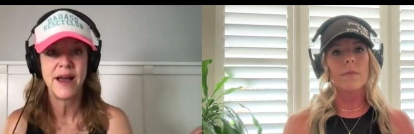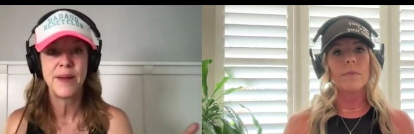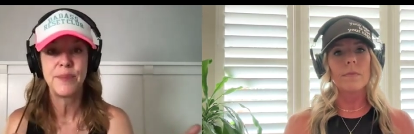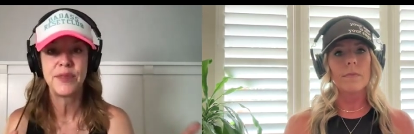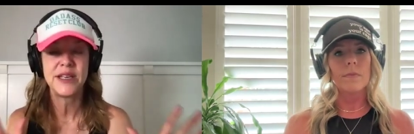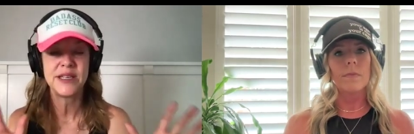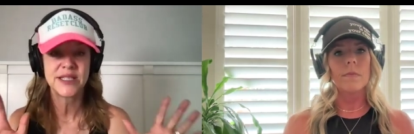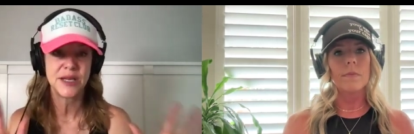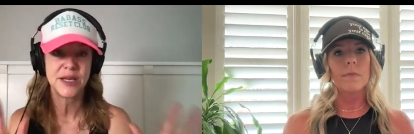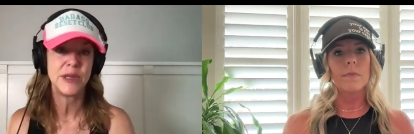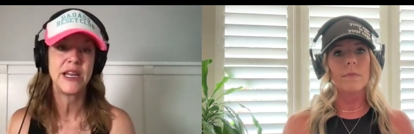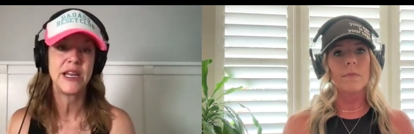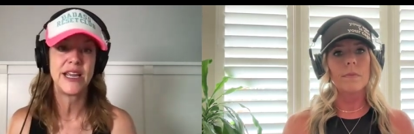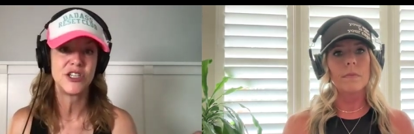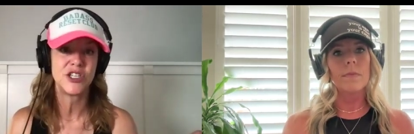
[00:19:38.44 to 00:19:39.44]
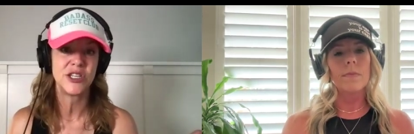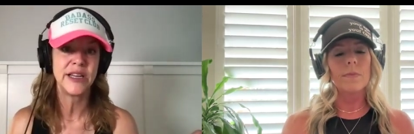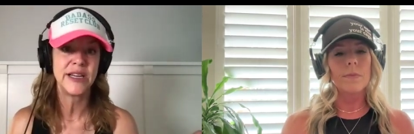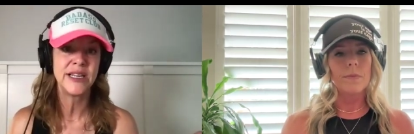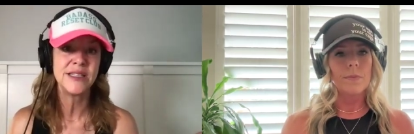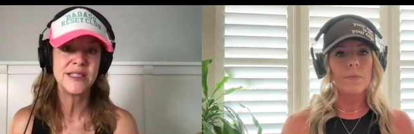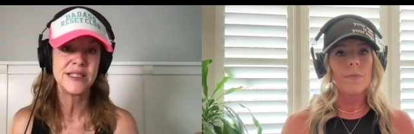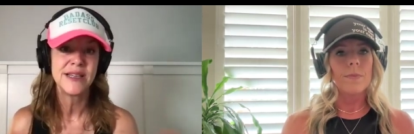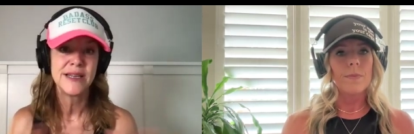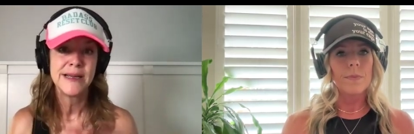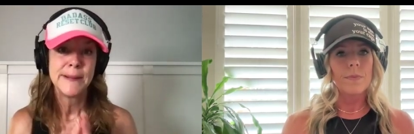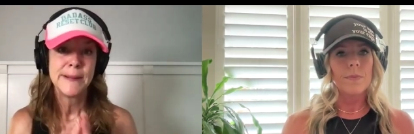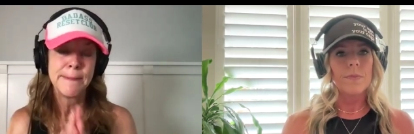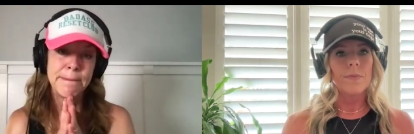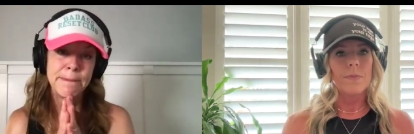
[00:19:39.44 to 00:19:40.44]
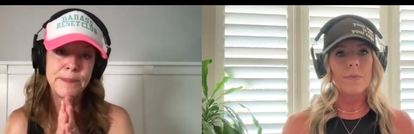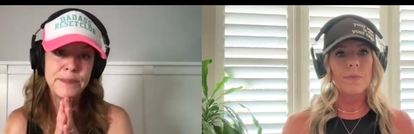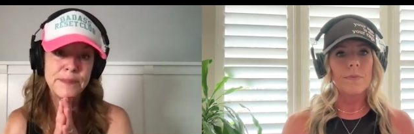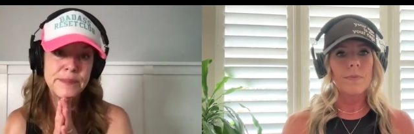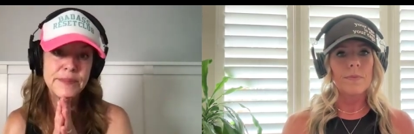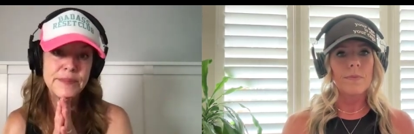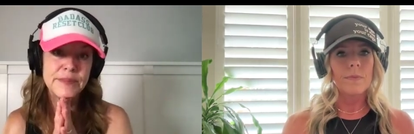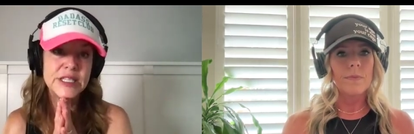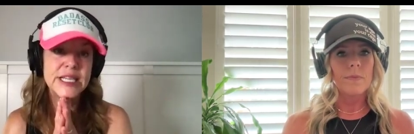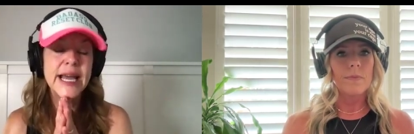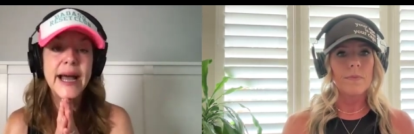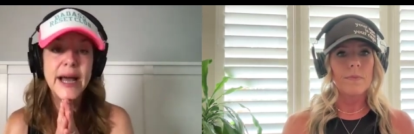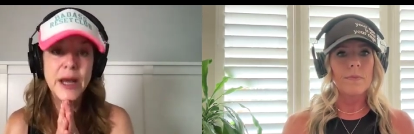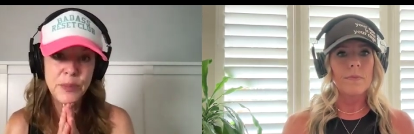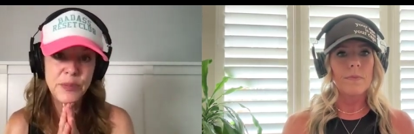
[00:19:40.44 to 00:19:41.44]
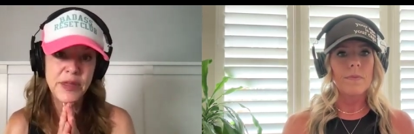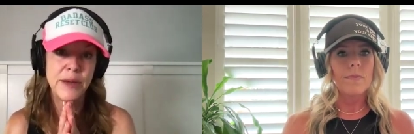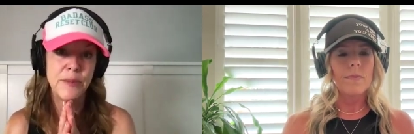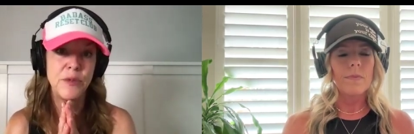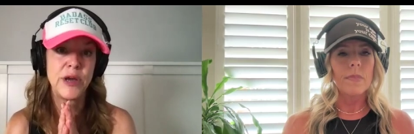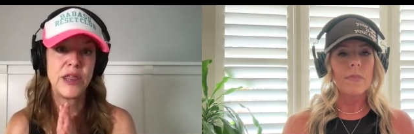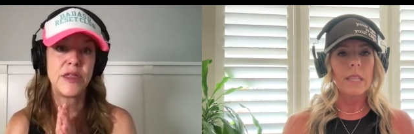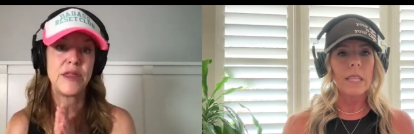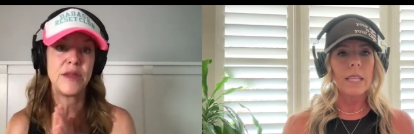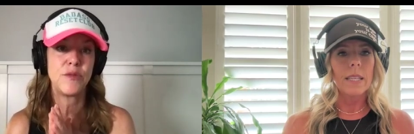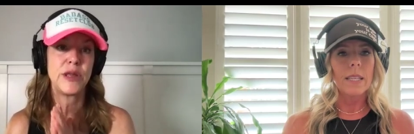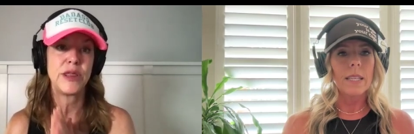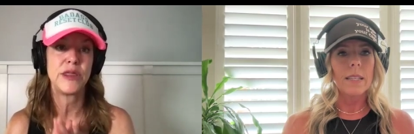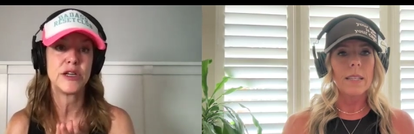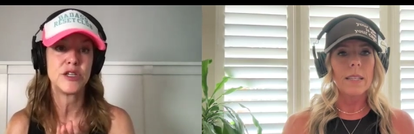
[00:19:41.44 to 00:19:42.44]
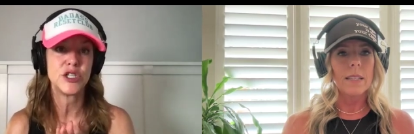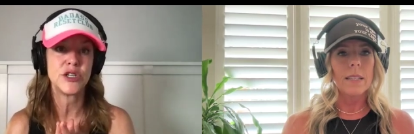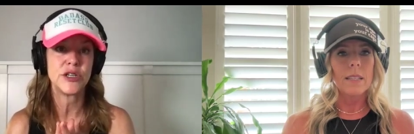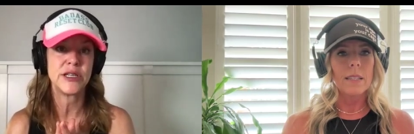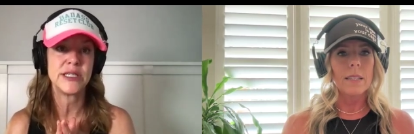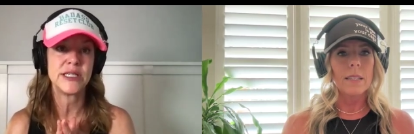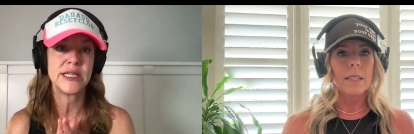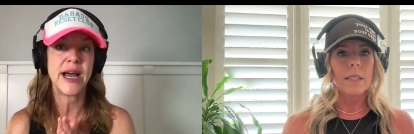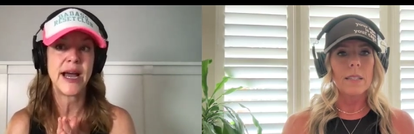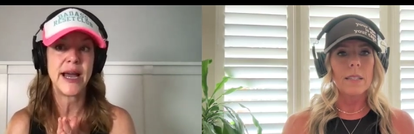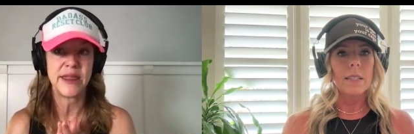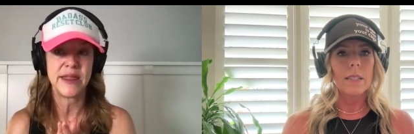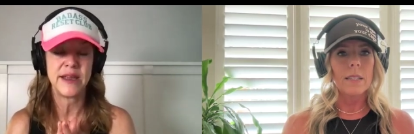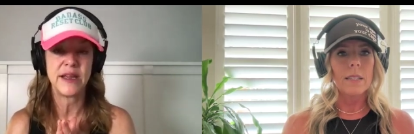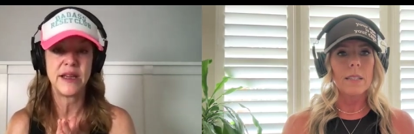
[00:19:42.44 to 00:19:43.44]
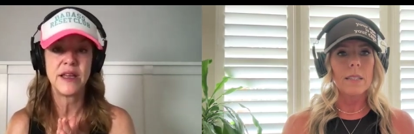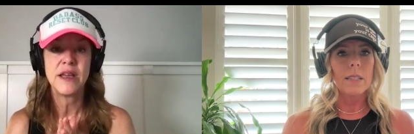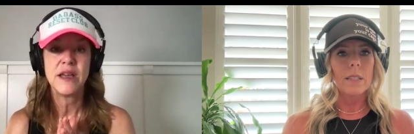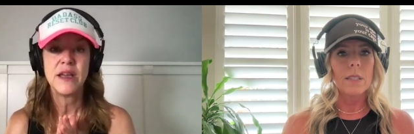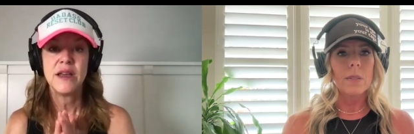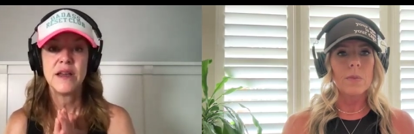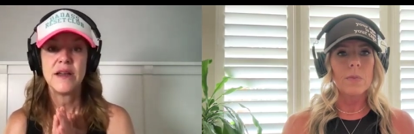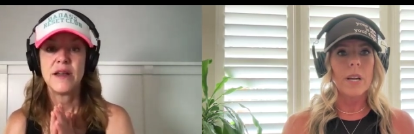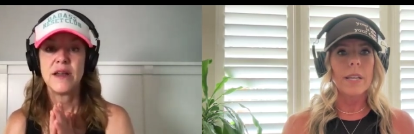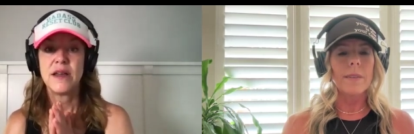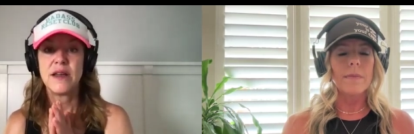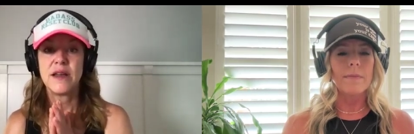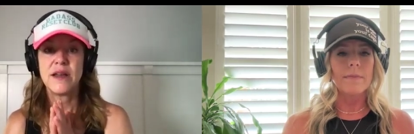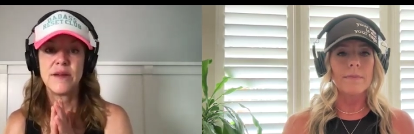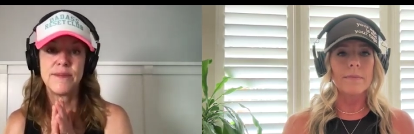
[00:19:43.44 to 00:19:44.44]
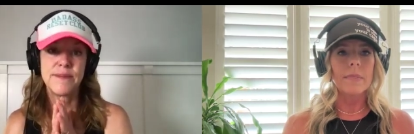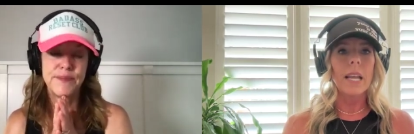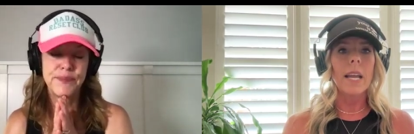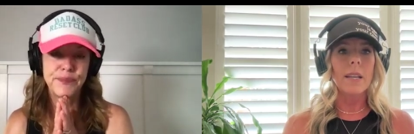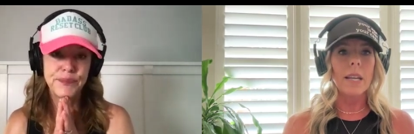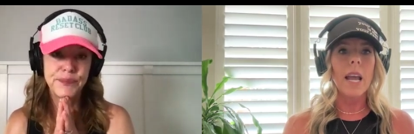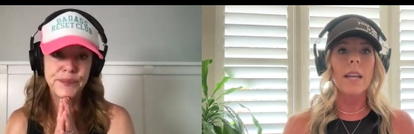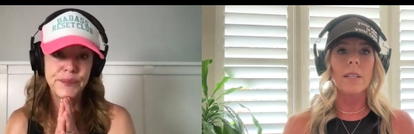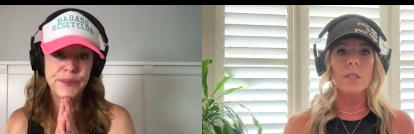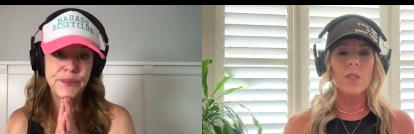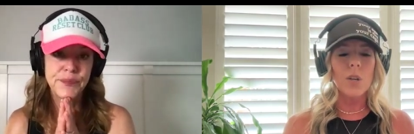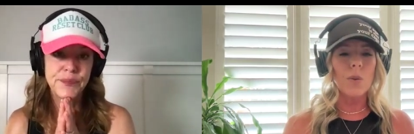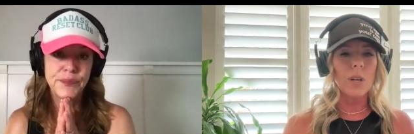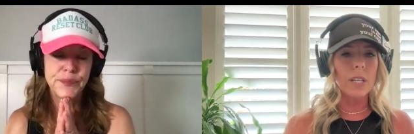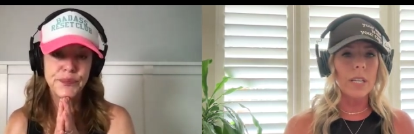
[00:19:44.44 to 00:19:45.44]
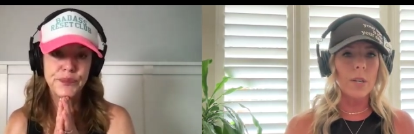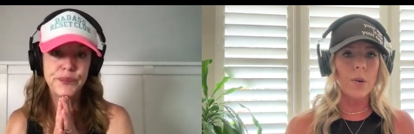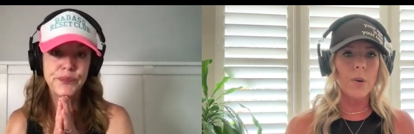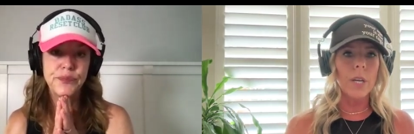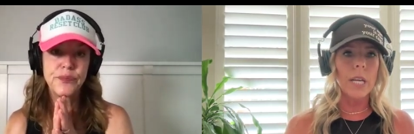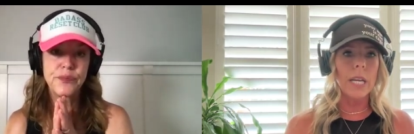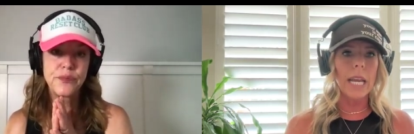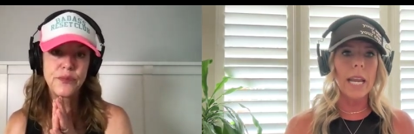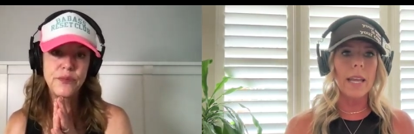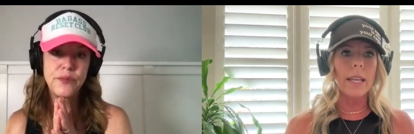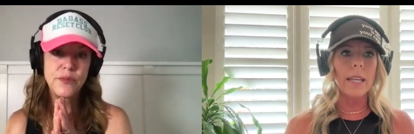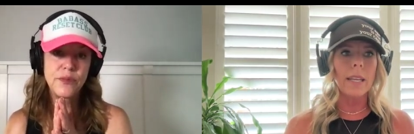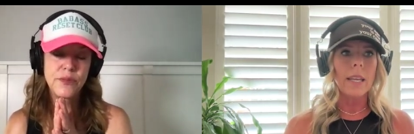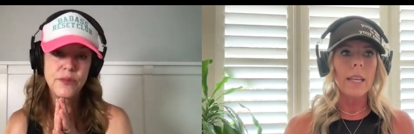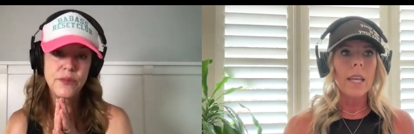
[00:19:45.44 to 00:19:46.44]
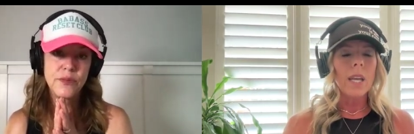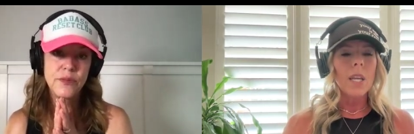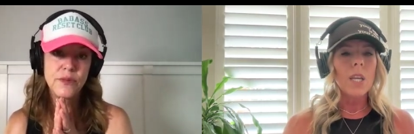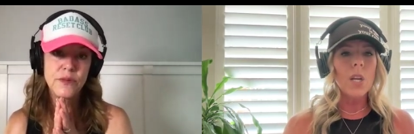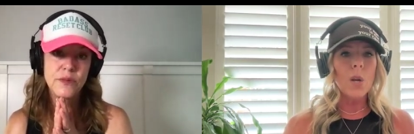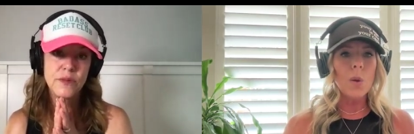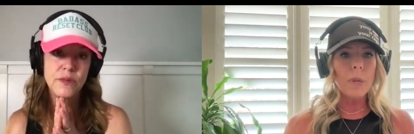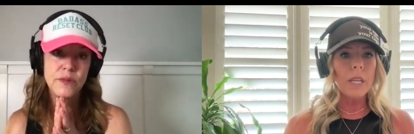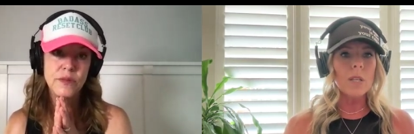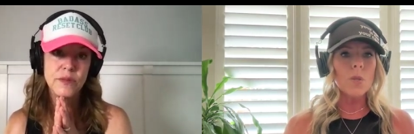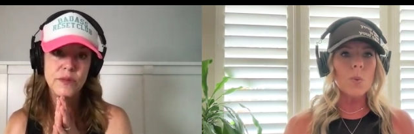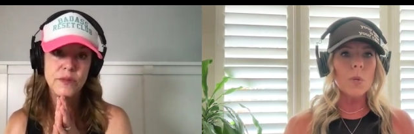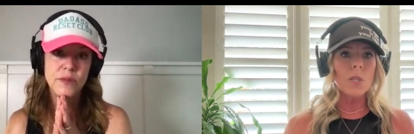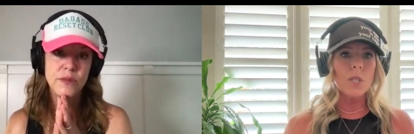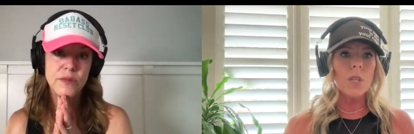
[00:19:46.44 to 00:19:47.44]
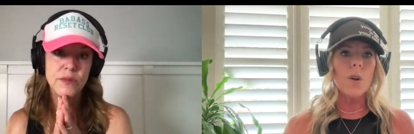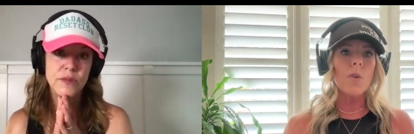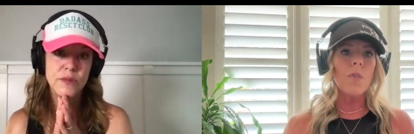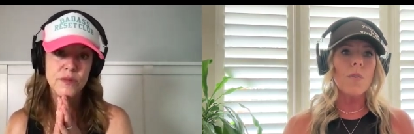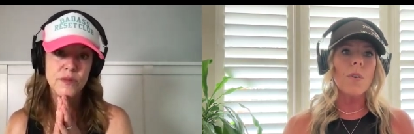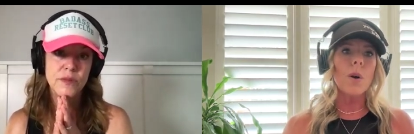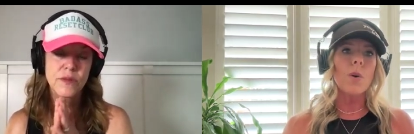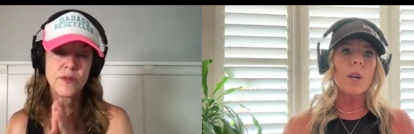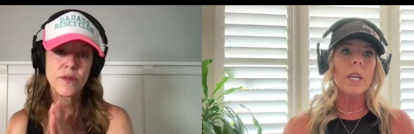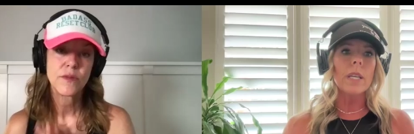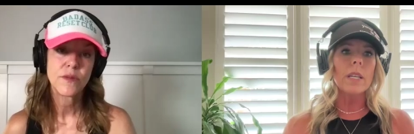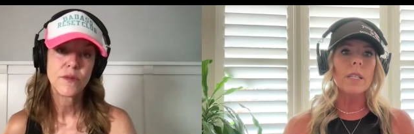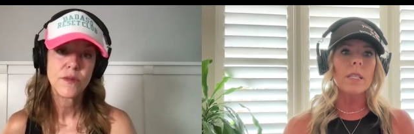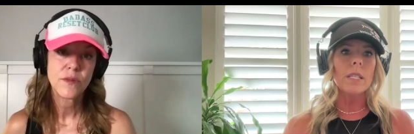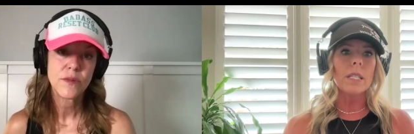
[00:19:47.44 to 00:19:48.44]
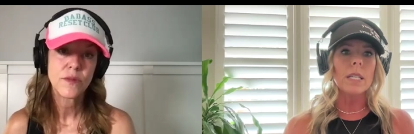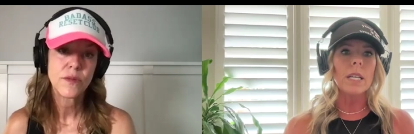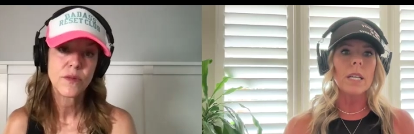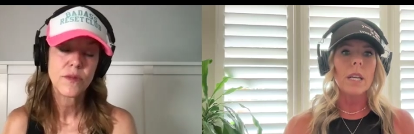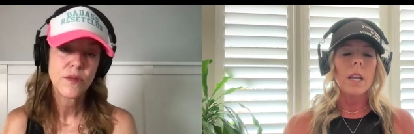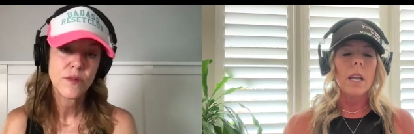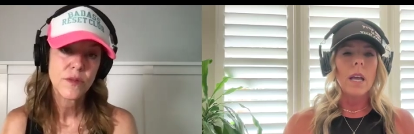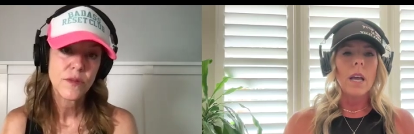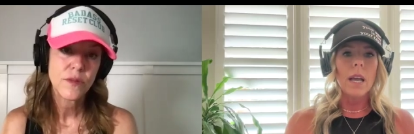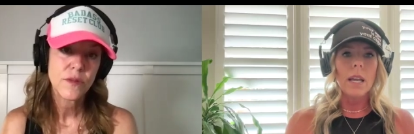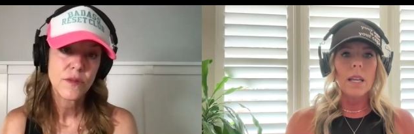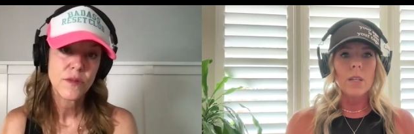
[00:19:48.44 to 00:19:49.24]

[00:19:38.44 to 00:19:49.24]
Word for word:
Speaker 1: up these communication lines to help them with with their journeys i think
Speaker 2: right I, I totally agree. And, you know, because we're so focused, uh,